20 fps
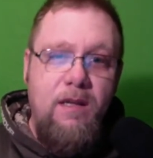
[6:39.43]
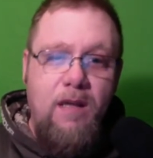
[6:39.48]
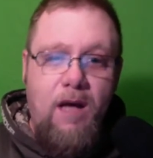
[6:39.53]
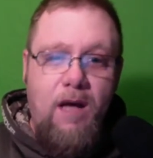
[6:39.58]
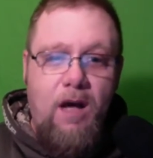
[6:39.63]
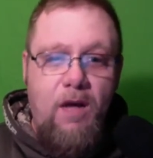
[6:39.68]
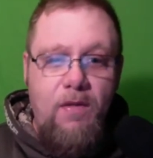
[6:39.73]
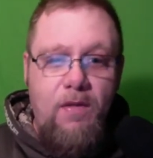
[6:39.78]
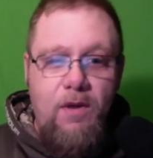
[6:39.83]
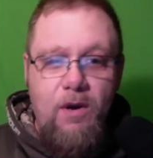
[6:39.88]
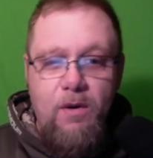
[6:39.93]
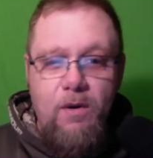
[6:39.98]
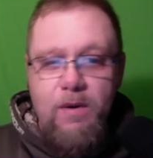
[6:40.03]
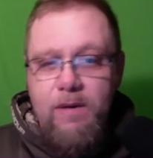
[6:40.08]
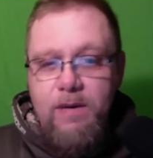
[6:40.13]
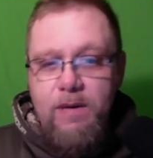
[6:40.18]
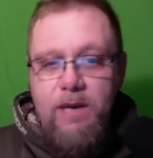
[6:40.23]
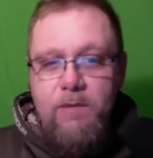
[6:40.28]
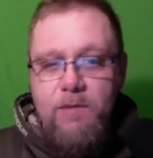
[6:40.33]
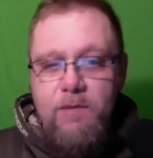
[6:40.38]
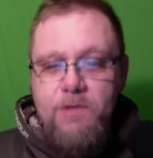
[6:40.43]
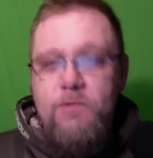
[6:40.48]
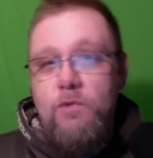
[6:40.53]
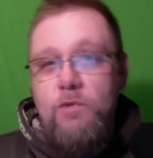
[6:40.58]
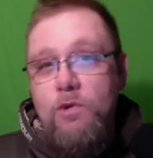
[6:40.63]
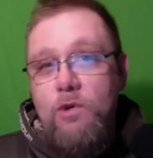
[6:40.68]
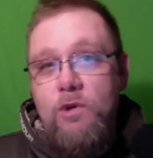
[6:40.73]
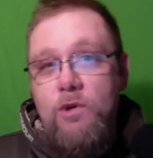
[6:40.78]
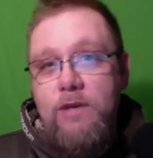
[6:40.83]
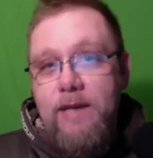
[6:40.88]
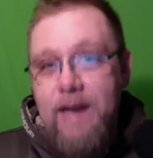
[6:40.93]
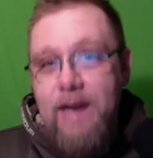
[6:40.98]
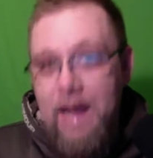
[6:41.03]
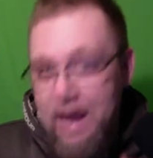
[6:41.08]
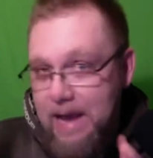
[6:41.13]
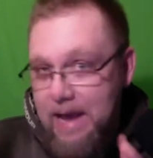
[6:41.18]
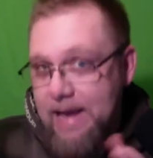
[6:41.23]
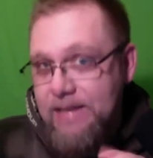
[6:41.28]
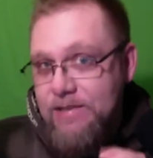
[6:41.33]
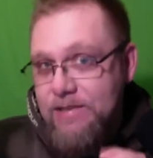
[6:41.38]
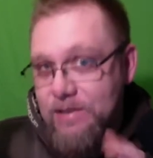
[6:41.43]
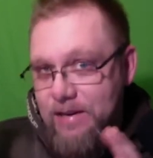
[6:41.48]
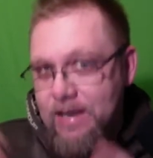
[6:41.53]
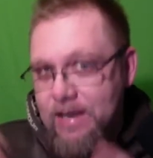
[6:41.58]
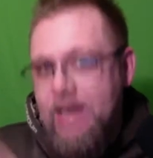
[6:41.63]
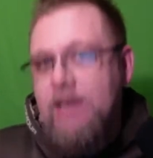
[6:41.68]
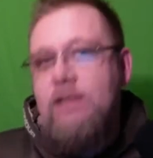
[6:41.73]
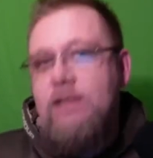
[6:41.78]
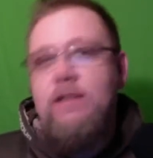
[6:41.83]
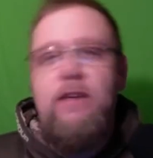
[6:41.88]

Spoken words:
although it was ruled an accident.